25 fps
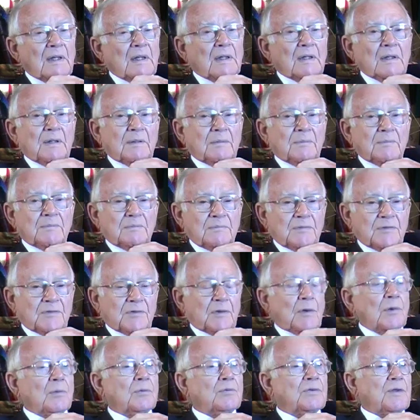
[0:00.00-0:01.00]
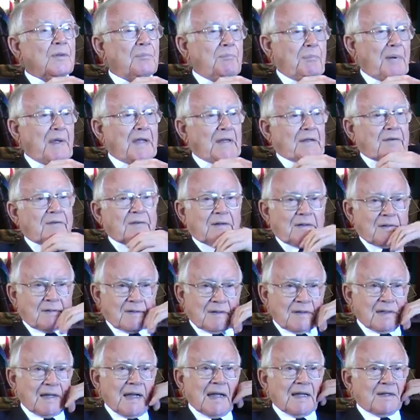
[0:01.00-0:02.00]
It was called the Pit.
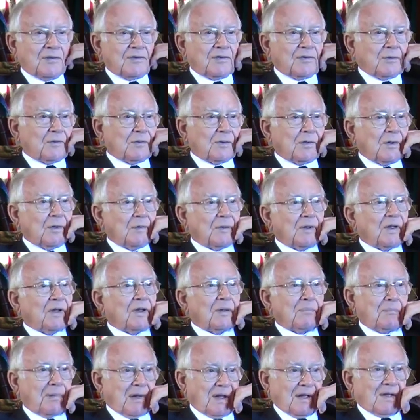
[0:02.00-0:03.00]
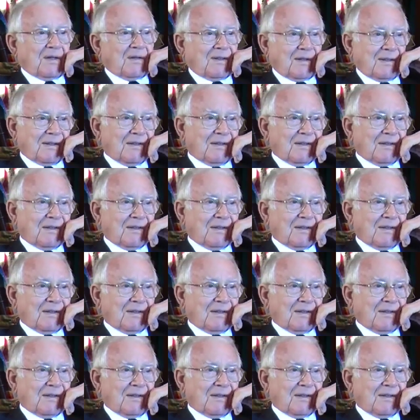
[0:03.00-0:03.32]
The lads all called it the Pit.